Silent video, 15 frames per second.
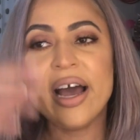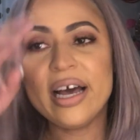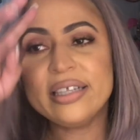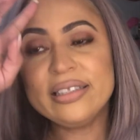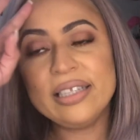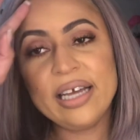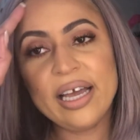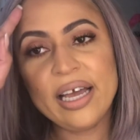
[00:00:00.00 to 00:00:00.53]

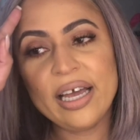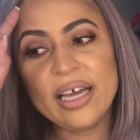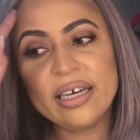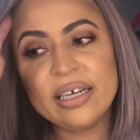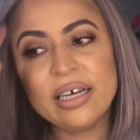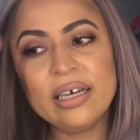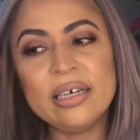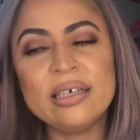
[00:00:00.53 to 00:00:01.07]
And
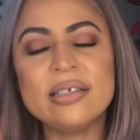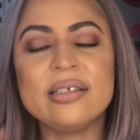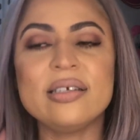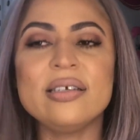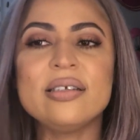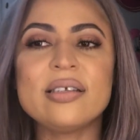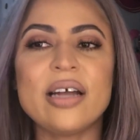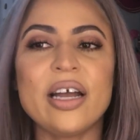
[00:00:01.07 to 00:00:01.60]
then,
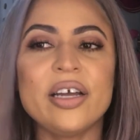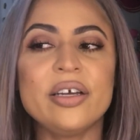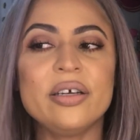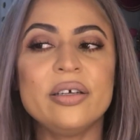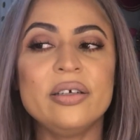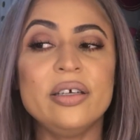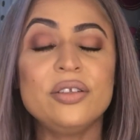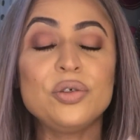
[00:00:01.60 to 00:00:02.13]
since
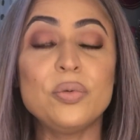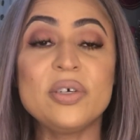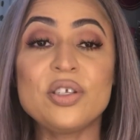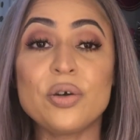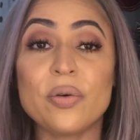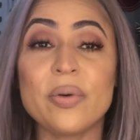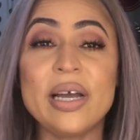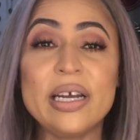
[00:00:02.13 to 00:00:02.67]
it
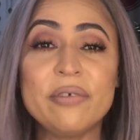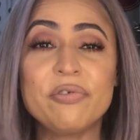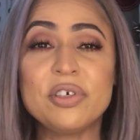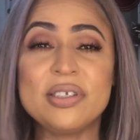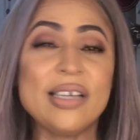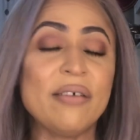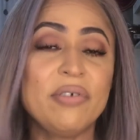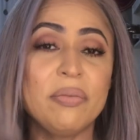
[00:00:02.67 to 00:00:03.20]
was already
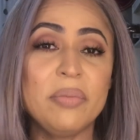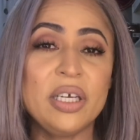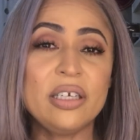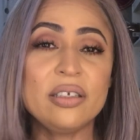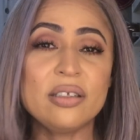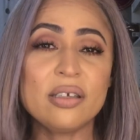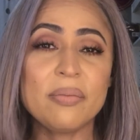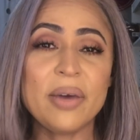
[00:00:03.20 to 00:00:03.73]
for 7
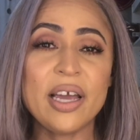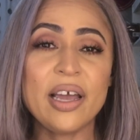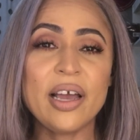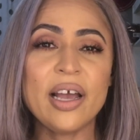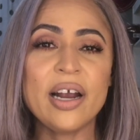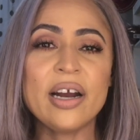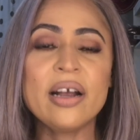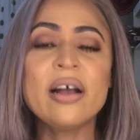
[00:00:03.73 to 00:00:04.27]
minutes in my
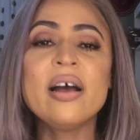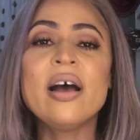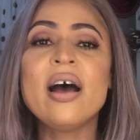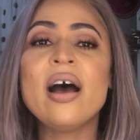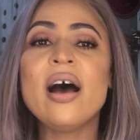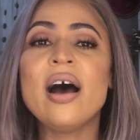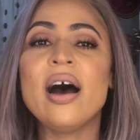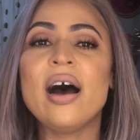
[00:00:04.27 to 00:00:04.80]
hair,
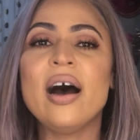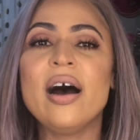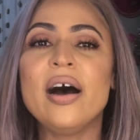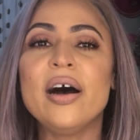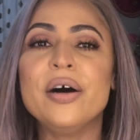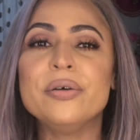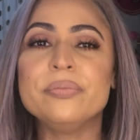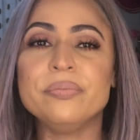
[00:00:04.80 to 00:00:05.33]

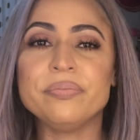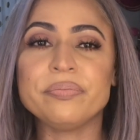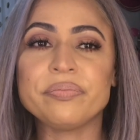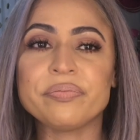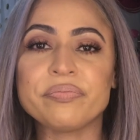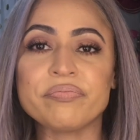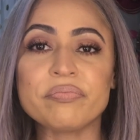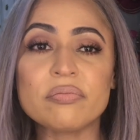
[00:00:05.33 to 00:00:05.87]

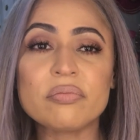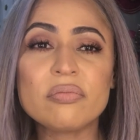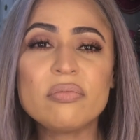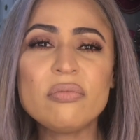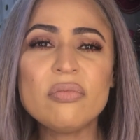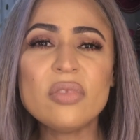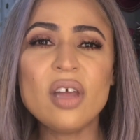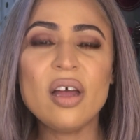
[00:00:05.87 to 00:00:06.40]

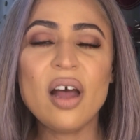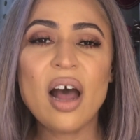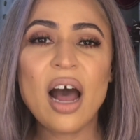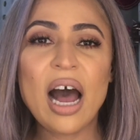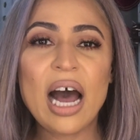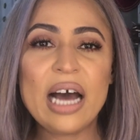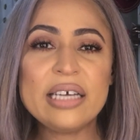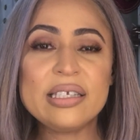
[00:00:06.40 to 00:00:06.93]

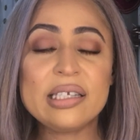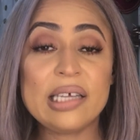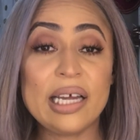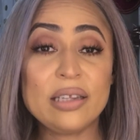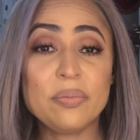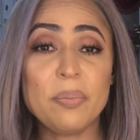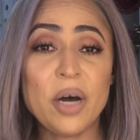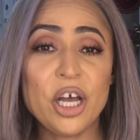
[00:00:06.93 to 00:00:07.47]
I
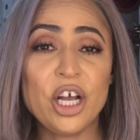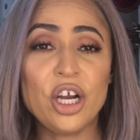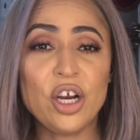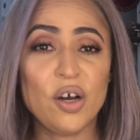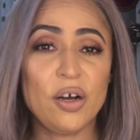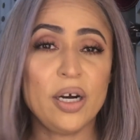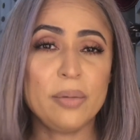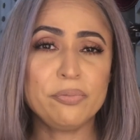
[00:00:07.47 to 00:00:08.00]
set my
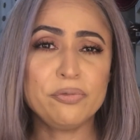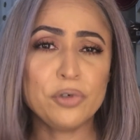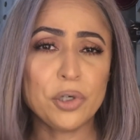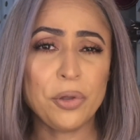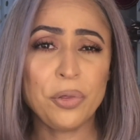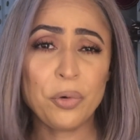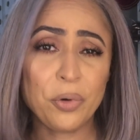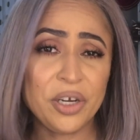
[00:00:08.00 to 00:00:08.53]
alarm
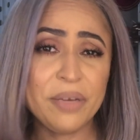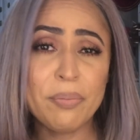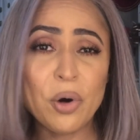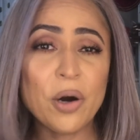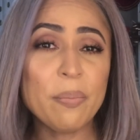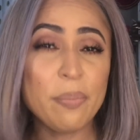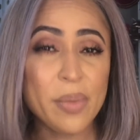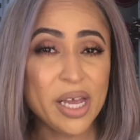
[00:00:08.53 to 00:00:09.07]
for 3
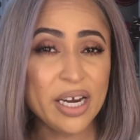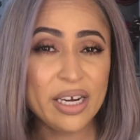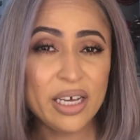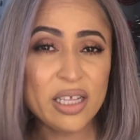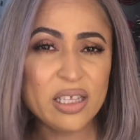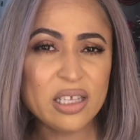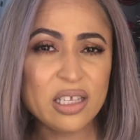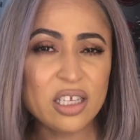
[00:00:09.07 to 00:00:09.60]
more
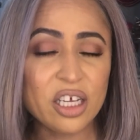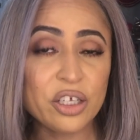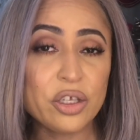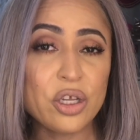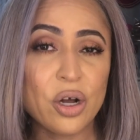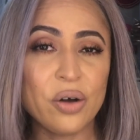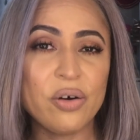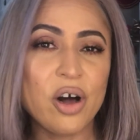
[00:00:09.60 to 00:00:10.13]
minutes.
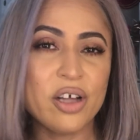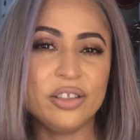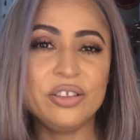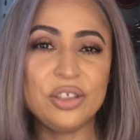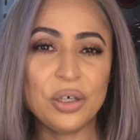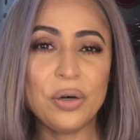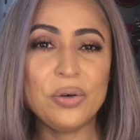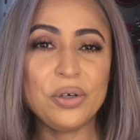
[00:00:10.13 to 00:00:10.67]
So
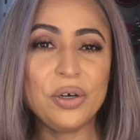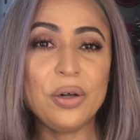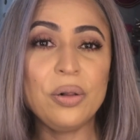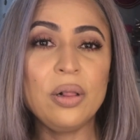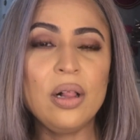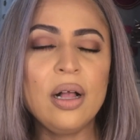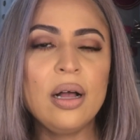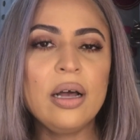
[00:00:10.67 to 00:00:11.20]
in
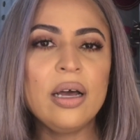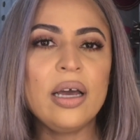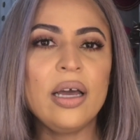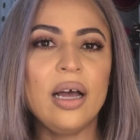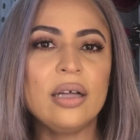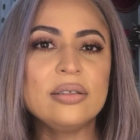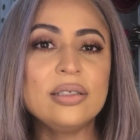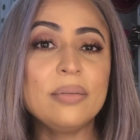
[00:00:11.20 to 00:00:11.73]
total,
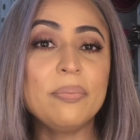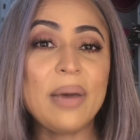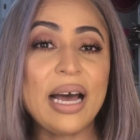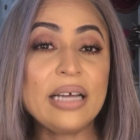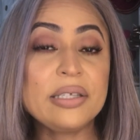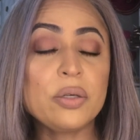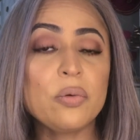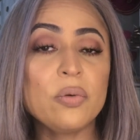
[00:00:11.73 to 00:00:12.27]
the
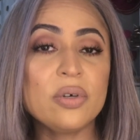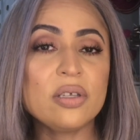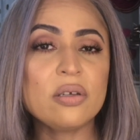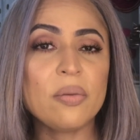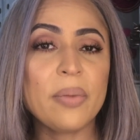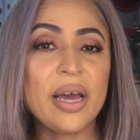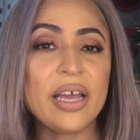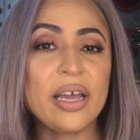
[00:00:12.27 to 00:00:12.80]
mask was
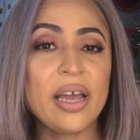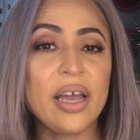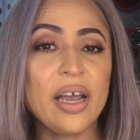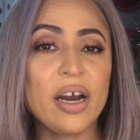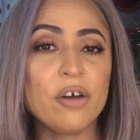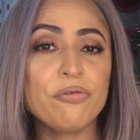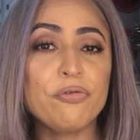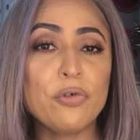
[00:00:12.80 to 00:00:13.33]
on my
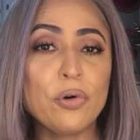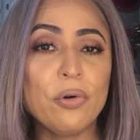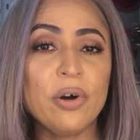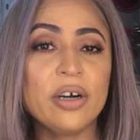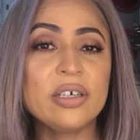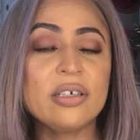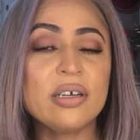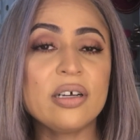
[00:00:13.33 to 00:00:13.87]
hair
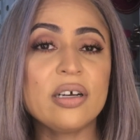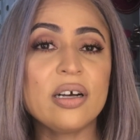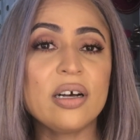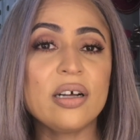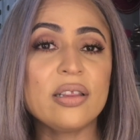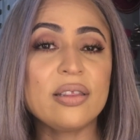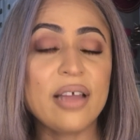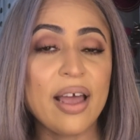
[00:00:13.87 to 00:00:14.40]
for
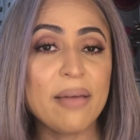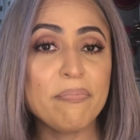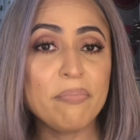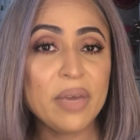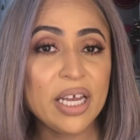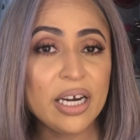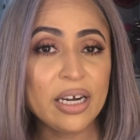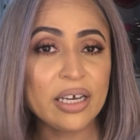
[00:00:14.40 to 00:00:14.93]
10
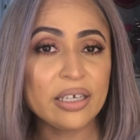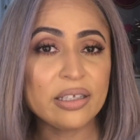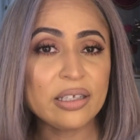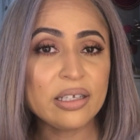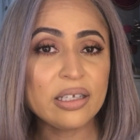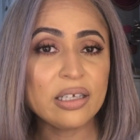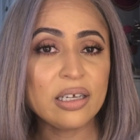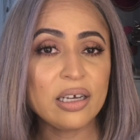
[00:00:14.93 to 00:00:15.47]

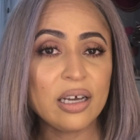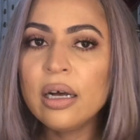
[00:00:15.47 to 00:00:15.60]
minutes.